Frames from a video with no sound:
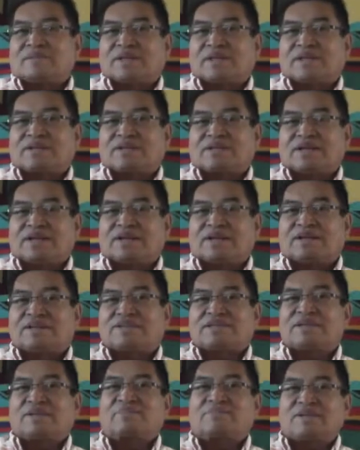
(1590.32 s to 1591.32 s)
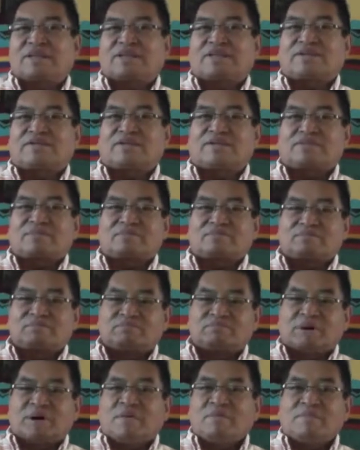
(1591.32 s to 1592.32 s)
they could hear something going
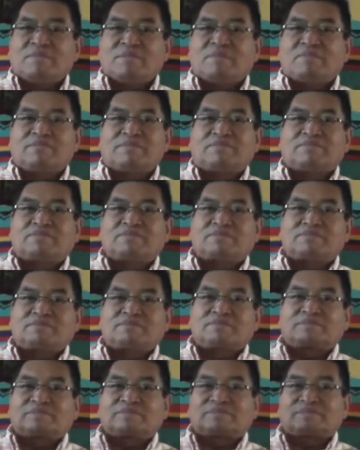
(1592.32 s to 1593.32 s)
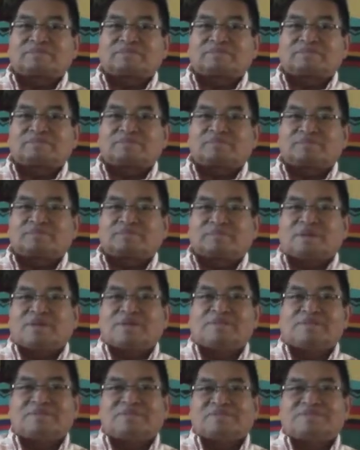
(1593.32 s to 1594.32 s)
boom,
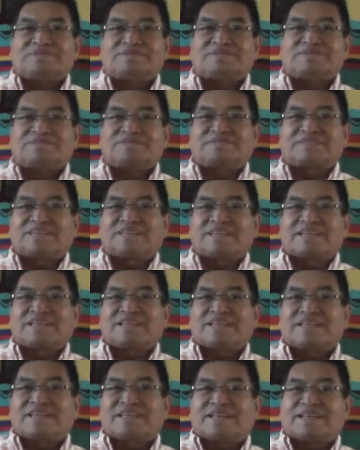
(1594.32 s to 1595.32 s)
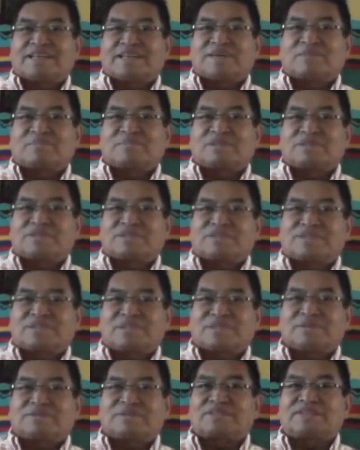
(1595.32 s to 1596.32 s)
boom. And pretty
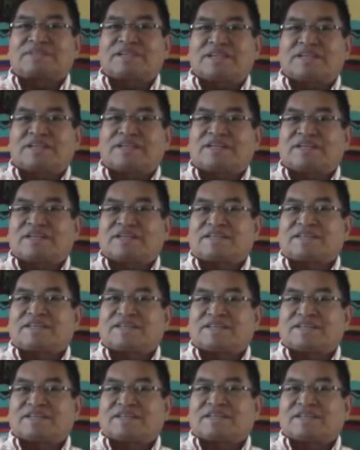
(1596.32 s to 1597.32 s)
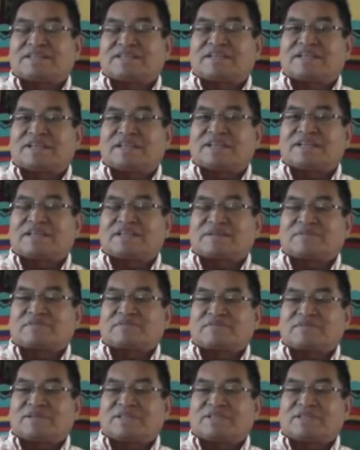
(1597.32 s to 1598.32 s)
soon it was here. And the
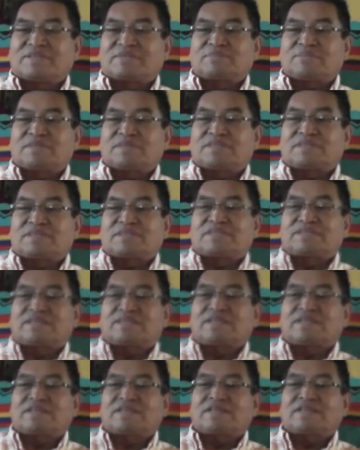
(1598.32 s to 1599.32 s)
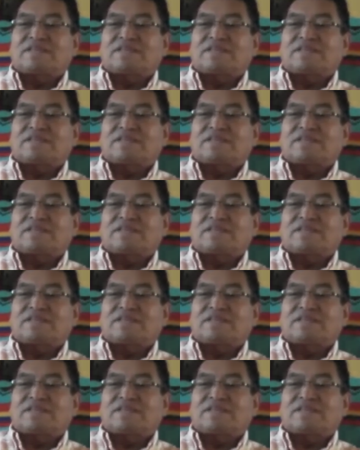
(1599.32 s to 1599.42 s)
Great Spirit said,